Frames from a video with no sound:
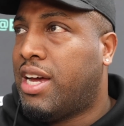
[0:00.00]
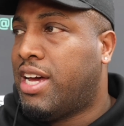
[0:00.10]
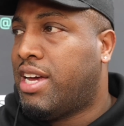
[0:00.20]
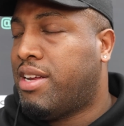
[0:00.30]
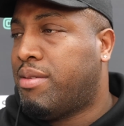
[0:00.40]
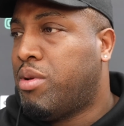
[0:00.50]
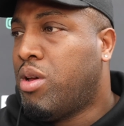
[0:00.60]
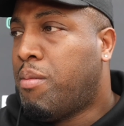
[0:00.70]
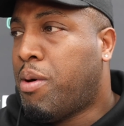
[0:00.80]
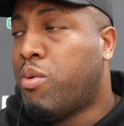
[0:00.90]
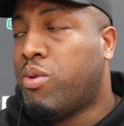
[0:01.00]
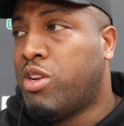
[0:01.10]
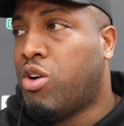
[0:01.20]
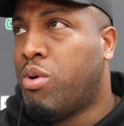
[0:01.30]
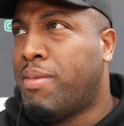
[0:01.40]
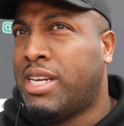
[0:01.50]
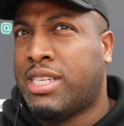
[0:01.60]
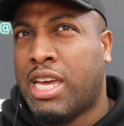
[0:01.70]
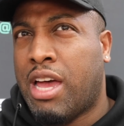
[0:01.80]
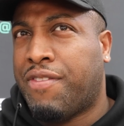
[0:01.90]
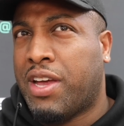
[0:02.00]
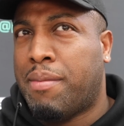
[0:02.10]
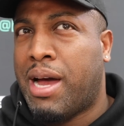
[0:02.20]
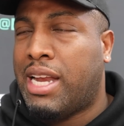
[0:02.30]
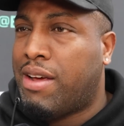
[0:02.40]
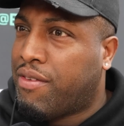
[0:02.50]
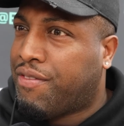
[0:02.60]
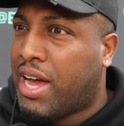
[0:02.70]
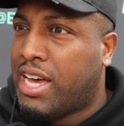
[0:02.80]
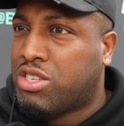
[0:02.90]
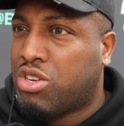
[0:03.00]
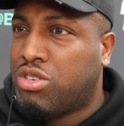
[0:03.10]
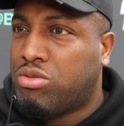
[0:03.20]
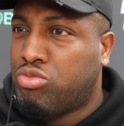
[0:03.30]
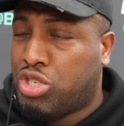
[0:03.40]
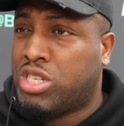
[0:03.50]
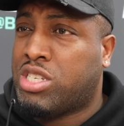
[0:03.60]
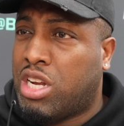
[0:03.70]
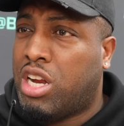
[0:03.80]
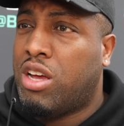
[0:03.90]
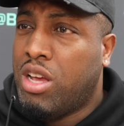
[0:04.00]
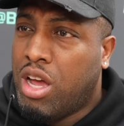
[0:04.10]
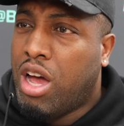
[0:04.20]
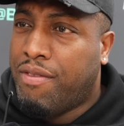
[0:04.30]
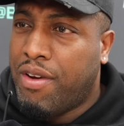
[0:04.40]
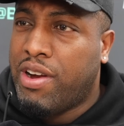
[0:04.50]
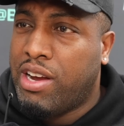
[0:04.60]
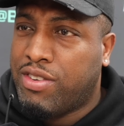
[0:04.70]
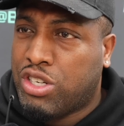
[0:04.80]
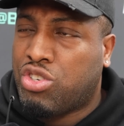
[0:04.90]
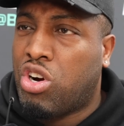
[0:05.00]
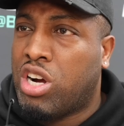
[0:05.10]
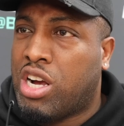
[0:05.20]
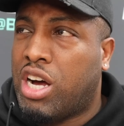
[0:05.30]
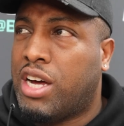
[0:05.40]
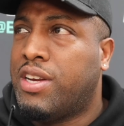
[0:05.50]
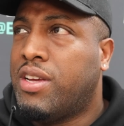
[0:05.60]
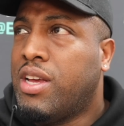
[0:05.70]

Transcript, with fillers: Um, but, you know, we managed to get, I think, about 11 fighters on, which is still a, a very strong card.